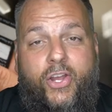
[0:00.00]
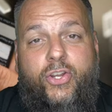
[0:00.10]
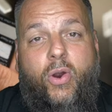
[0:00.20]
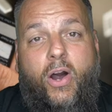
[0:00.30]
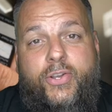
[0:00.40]

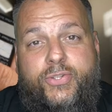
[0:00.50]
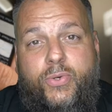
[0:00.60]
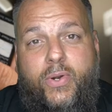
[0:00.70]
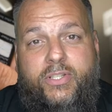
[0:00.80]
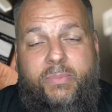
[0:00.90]
You're also
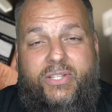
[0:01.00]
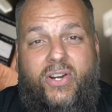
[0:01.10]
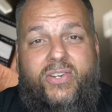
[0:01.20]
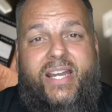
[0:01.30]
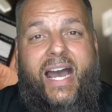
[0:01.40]
going to be
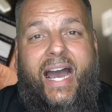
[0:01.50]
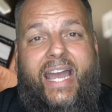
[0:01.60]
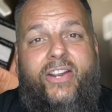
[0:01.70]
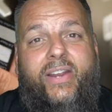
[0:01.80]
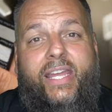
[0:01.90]
charged a
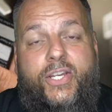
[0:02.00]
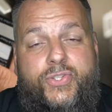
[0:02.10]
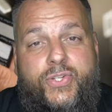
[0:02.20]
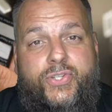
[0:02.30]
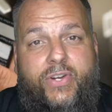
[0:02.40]
higher
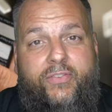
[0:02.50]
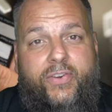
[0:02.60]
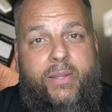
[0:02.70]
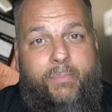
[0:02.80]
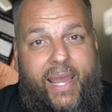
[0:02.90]
interest rate for
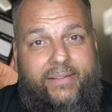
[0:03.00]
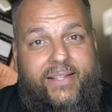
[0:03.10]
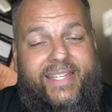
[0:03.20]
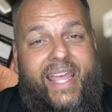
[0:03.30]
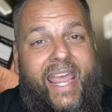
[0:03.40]
the balance,